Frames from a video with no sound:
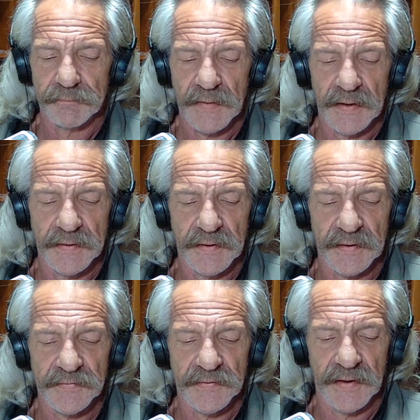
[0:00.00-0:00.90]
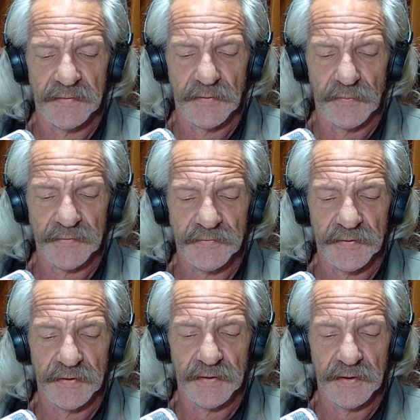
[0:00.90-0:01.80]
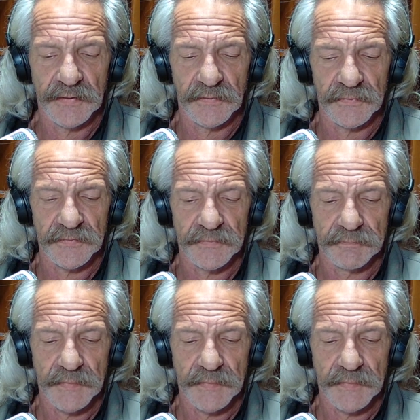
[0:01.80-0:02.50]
and the next day they rested in the hills.